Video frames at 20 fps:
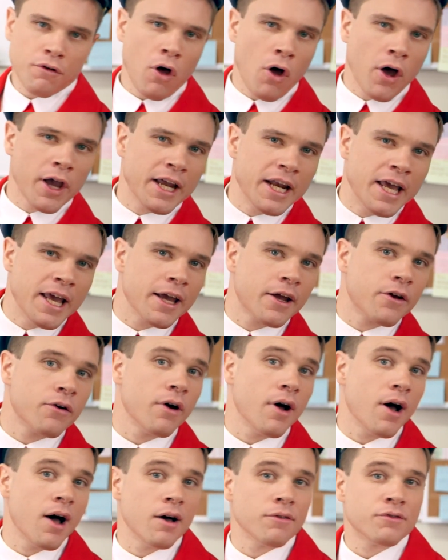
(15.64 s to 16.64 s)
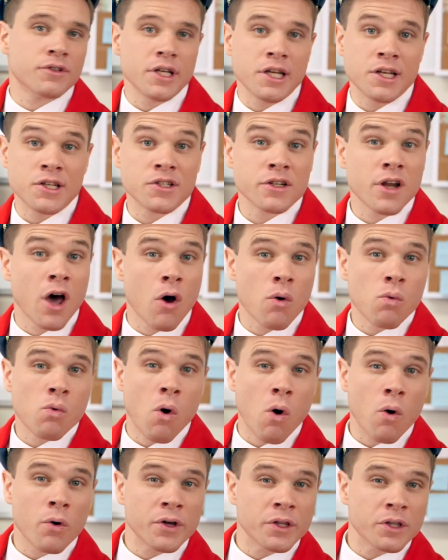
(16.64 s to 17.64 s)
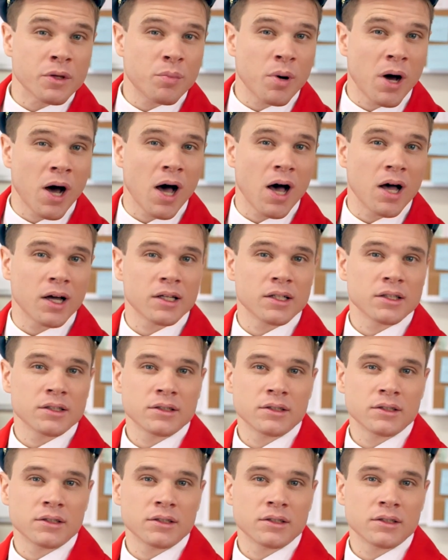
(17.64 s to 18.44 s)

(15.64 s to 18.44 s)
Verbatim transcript: Flying an aircraft is no walk in the park.